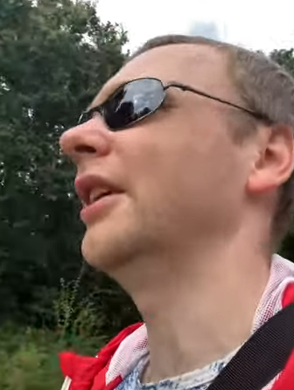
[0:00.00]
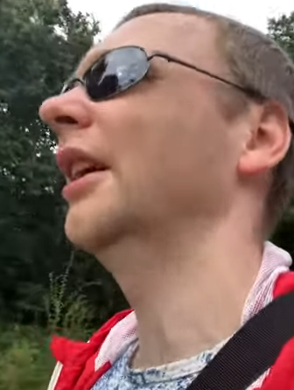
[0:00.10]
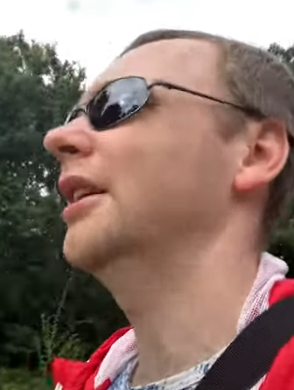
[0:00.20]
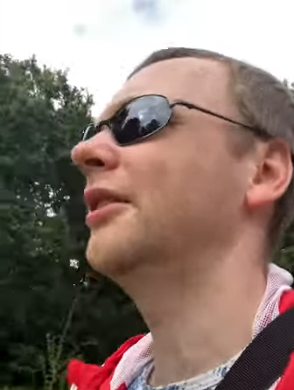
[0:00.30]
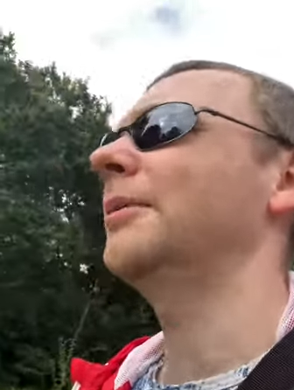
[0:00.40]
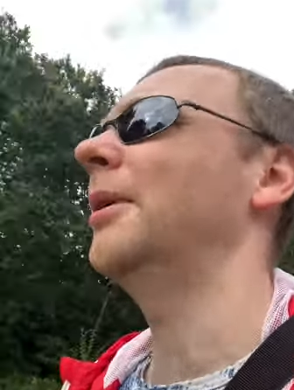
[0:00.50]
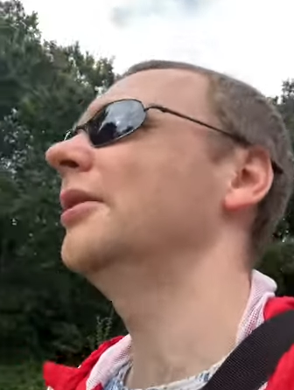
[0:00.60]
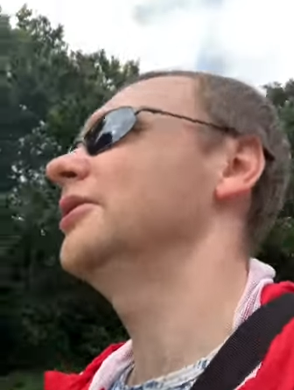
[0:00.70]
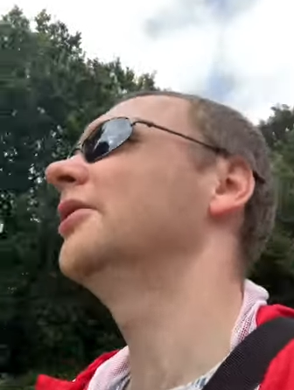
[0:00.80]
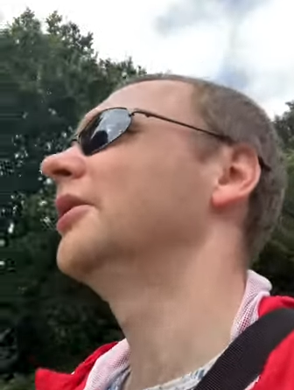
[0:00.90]
there, I
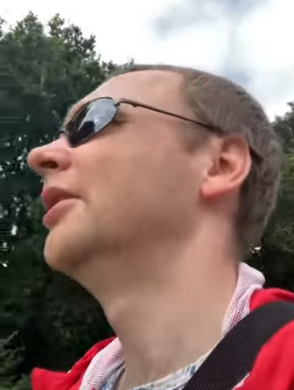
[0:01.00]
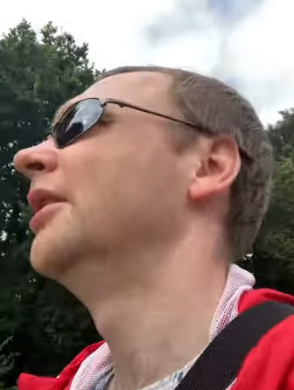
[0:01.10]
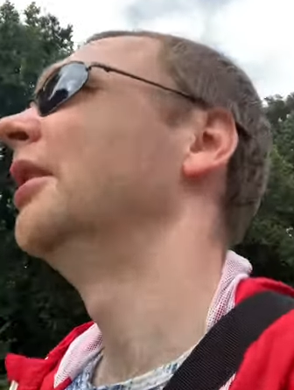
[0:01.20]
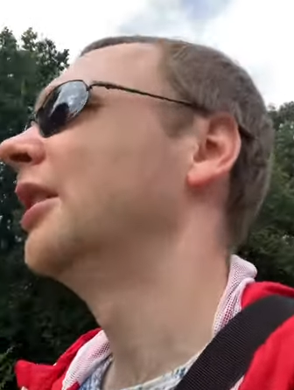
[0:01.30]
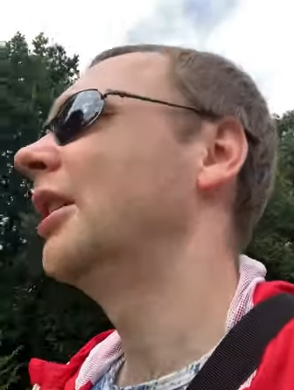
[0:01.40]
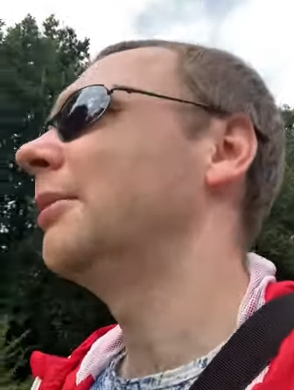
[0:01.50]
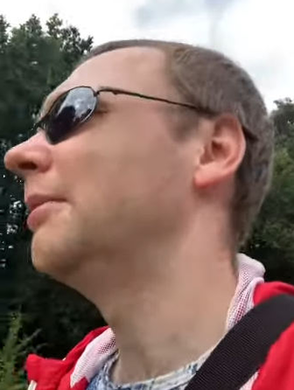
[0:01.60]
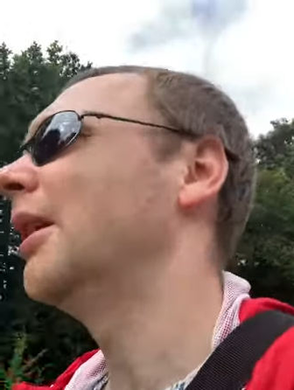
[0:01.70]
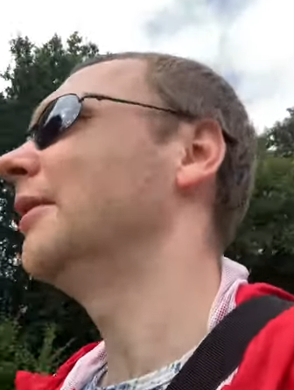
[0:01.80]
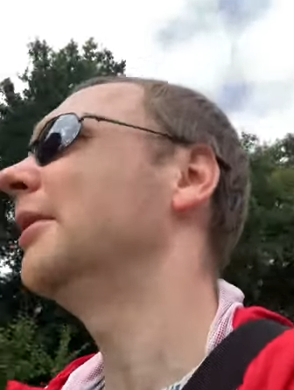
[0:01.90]
suppose, if
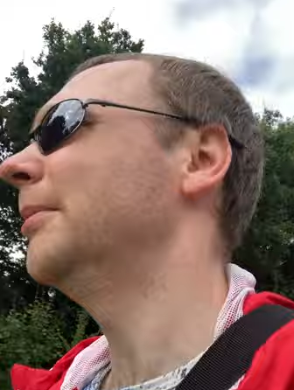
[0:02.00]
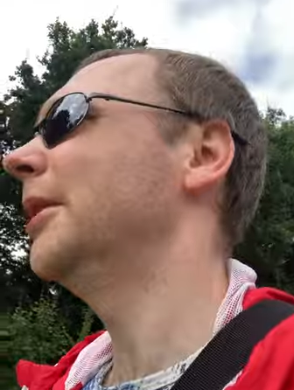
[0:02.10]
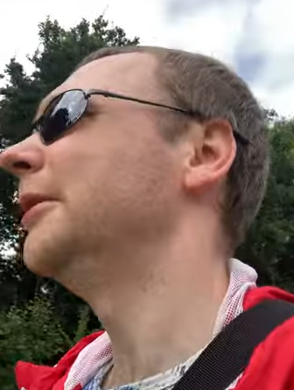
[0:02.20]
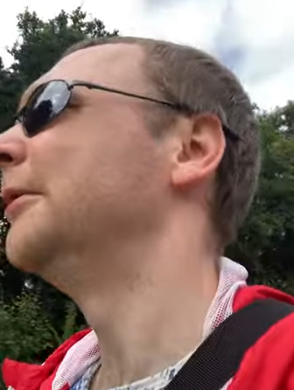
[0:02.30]
people have in me.